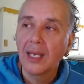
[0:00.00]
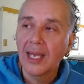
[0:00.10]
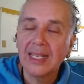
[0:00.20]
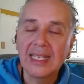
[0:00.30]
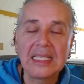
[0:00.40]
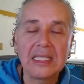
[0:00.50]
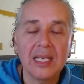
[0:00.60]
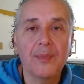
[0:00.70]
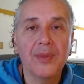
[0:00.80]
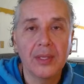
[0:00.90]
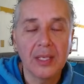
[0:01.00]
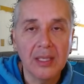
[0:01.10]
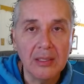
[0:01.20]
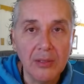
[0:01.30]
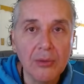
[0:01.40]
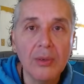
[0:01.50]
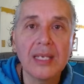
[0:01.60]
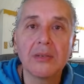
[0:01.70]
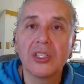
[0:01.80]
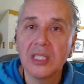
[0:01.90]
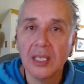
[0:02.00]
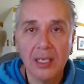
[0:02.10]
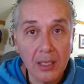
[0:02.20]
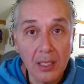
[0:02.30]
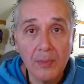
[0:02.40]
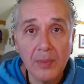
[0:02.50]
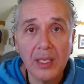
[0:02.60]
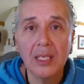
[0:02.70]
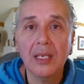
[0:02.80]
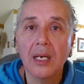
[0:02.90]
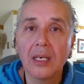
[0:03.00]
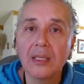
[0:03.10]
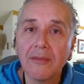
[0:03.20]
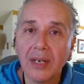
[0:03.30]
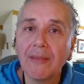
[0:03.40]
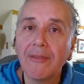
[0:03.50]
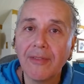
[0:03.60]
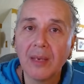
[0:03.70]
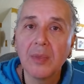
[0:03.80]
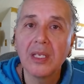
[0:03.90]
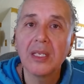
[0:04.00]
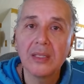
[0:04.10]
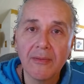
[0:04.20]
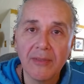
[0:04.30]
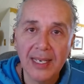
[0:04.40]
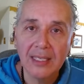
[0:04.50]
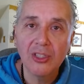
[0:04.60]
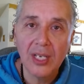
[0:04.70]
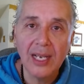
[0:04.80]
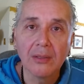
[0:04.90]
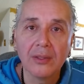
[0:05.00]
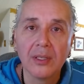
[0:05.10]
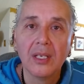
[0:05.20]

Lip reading: and accept that the new energies that are coming in are divine feminine and divine child.